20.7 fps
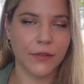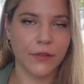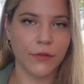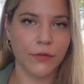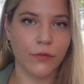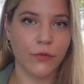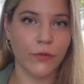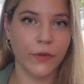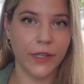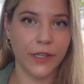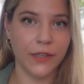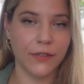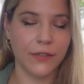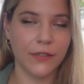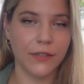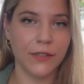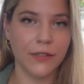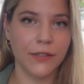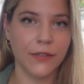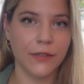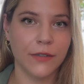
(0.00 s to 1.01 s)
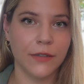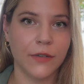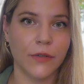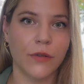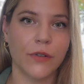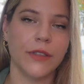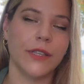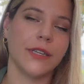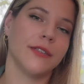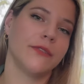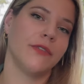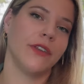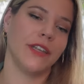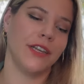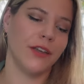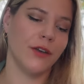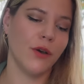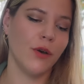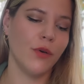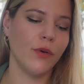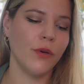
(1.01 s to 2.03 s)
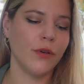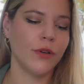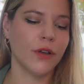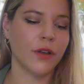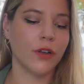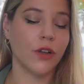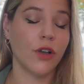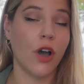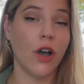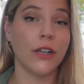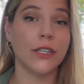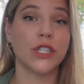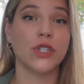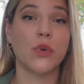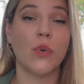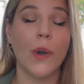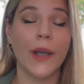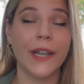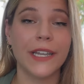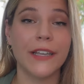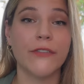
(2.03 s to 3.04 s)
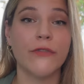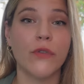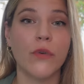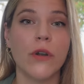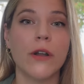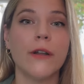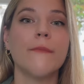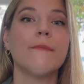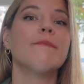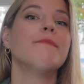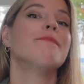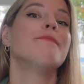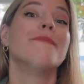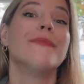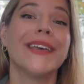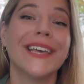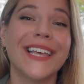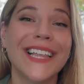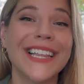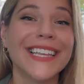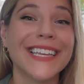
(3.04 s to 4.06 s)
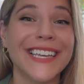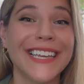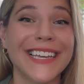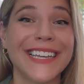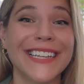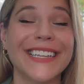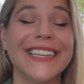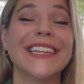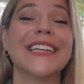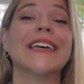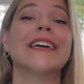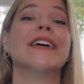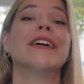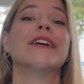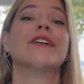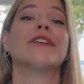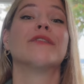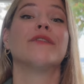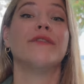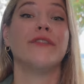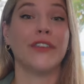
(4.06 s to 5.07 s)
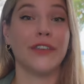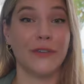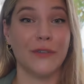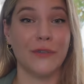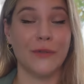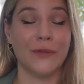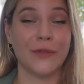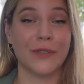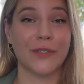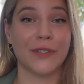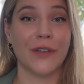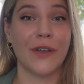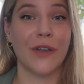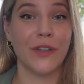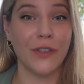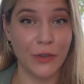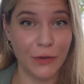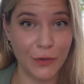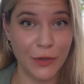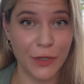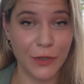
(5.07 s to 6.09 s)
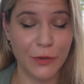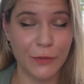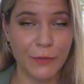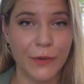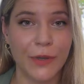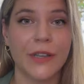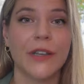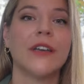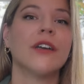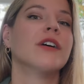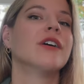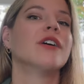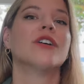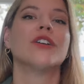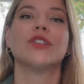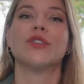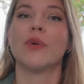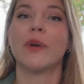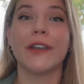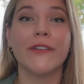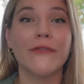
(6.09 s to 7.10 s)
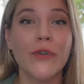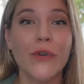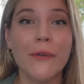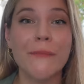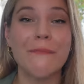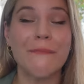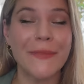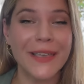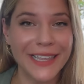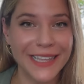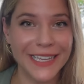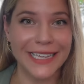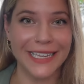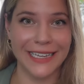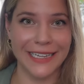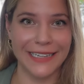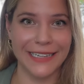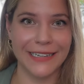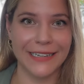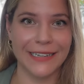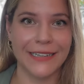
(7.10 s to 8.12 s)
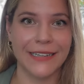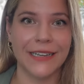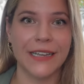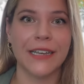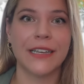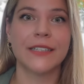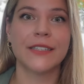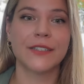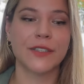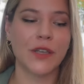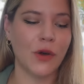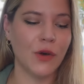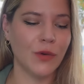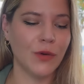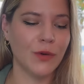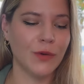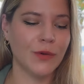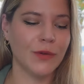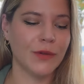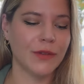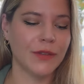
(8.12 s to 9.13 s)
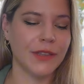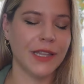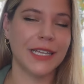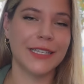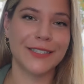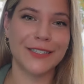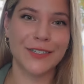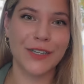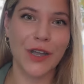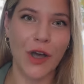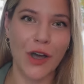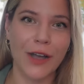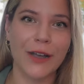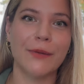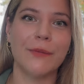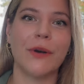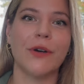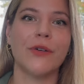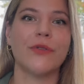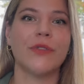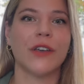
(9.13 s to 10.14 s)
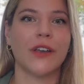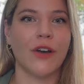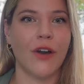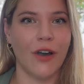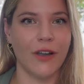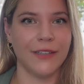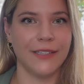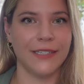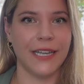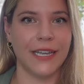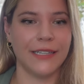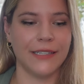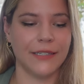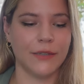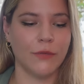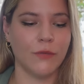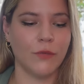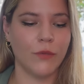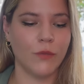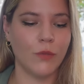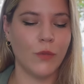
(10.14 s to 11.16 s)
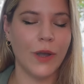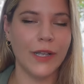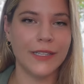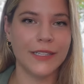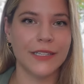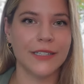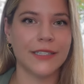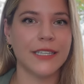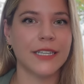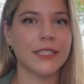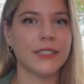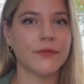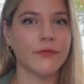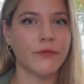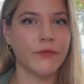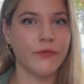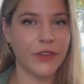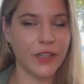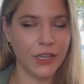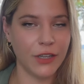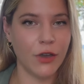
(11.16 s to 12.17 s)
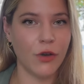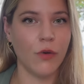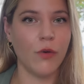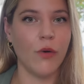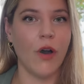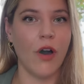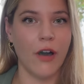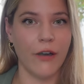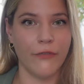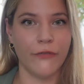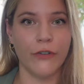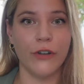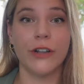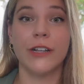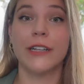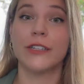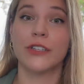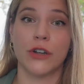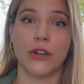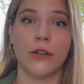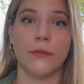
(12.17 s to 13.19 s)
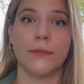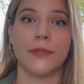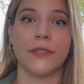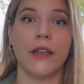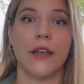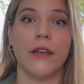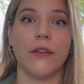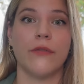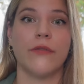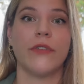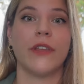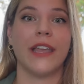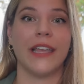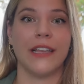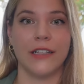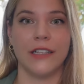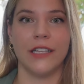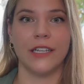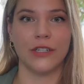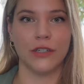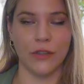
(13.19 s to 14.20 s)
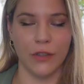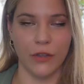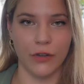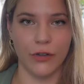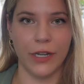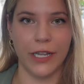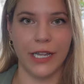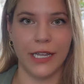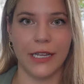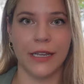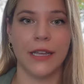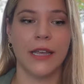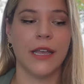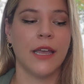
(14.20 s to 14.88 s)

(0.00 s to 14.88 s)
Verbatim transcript: reel or this video got 24 million views on YouTube. 24 million. So let's talk about the content. What does this video offer in terms of English learning?